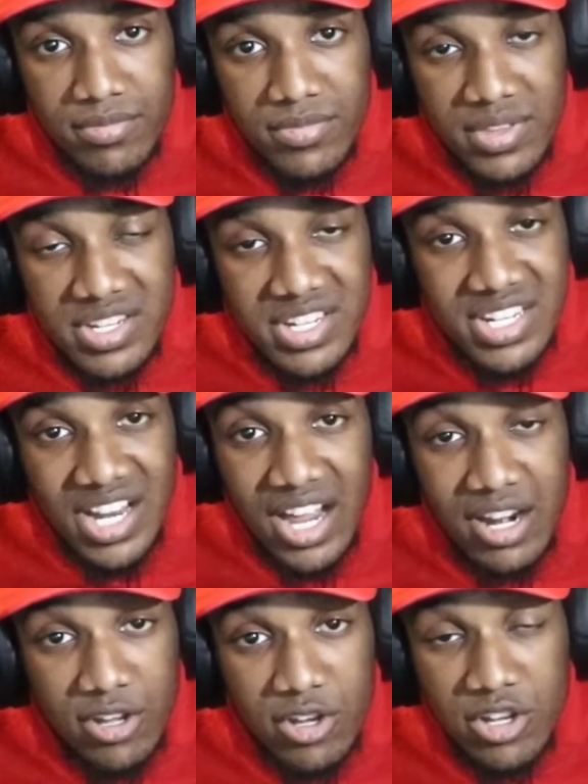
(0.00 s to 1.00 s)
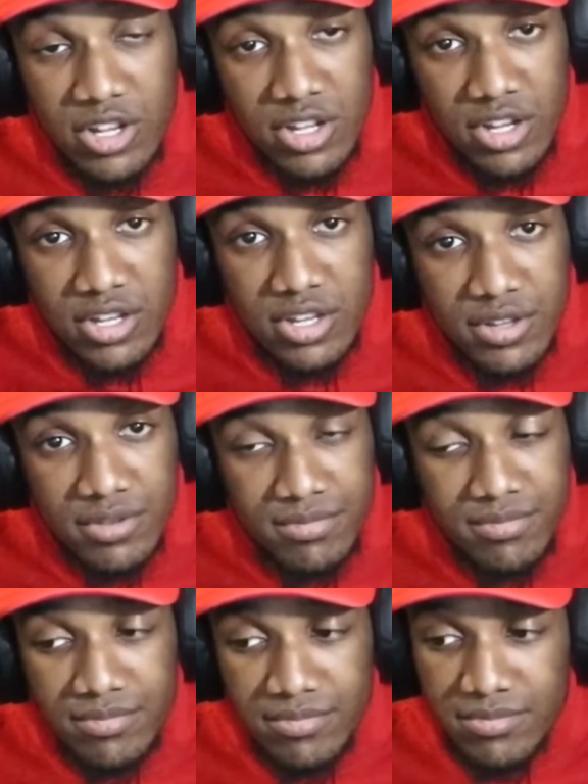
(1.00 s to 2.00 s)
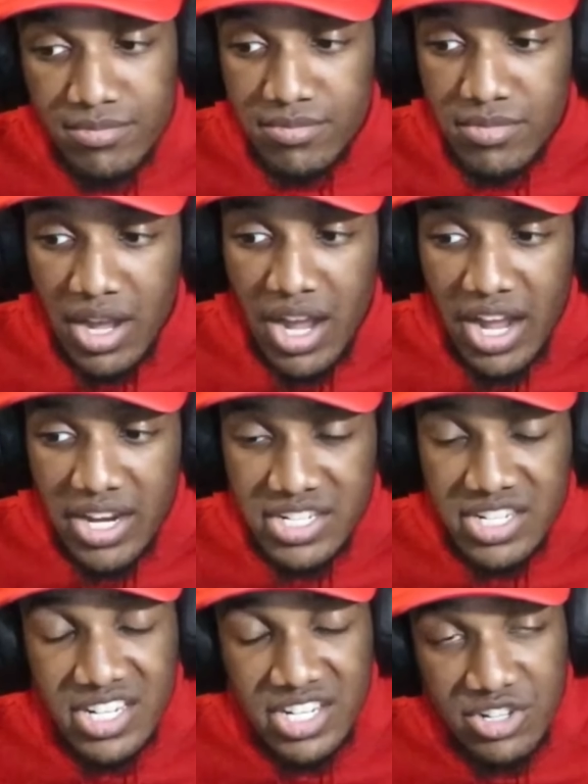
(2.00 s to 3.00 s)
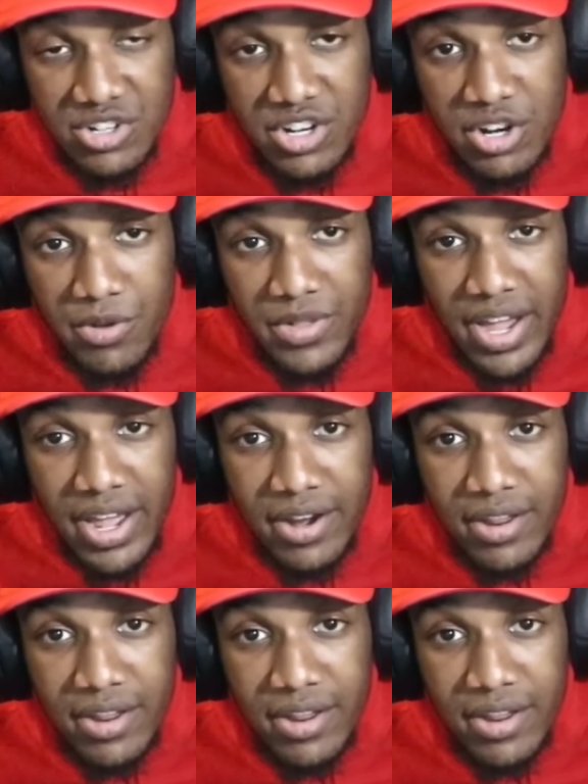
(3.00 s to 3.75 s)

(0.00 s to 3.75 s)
This is not a good look. Uh, I just need you to know that.